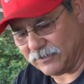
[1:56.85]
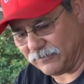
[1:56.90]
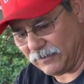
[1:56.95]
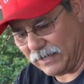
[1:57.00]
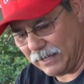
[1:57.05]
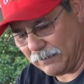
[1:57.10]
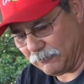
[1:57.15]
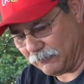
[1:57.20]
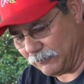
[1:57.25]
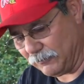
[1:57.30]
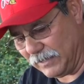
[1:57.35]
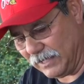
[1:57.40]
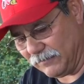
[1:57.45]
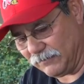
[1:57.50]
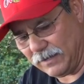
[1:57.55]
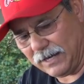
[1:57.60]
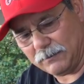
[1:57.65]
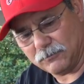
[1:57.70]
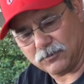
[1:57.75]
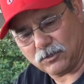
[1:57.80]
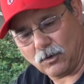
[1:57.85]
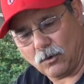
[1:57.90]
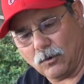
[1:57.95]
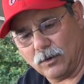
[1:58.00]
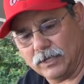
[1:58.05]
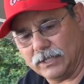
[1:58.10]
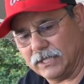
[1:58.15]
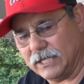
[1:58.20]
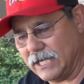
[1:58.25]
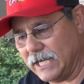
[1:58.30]
If I'm
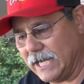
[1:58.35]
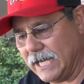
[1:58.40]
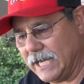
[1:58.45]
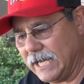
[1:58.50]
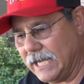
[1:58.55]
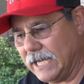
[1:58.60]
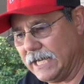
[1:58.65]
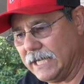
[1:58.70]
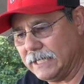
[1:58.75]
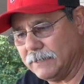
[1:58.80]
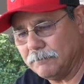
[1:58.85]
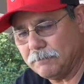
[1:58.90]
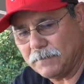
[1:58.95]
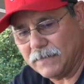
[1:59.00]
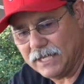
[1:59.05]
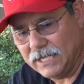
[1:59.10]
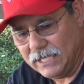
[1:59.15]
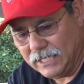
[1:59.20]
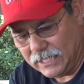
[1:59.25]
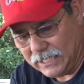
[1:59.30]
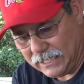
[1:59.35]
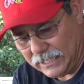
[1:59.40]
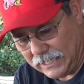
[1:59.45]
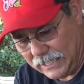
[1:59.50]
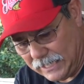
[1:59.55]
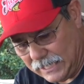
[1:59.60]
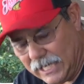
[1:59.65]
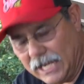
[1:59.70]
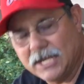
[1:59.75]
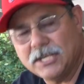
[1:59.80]
throwing a
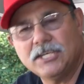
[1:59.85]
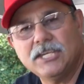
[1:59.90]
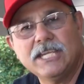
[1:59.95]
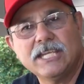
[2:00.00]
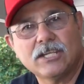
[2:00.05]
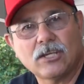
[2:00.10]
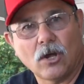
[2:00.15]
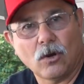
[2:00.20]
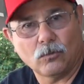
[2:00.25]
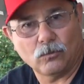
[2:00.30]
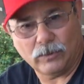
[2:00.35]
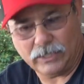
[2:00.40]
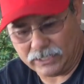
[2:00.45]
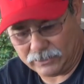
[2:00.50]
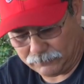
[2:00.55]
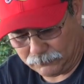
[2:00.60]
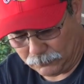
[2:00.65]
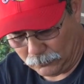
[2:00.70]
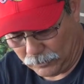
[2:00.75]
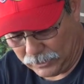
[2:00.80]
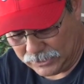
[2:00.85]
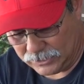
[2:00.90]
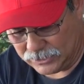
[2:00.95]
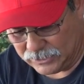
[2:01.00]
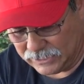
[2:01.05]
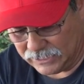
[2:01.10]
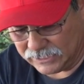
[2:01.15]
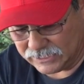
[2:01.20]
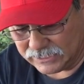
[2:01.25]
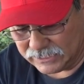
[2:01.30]
Nico rig, for
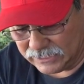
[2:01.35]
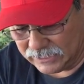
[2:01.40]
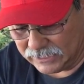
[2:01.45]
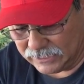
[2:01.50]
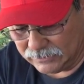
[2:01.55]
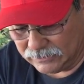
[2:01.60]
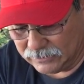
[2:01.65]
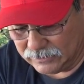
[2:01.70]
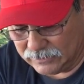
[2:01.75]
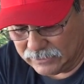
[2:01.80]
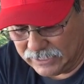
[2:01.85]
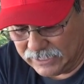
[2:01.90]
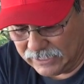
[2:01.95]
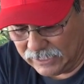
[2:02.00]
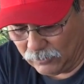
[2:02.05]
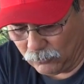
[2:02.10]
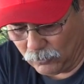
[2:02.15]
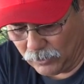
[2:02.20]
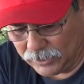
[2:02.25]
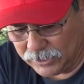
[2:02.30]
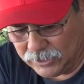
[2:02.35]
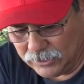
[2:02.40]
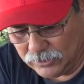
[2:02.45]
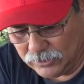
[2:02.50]
instance, and I want to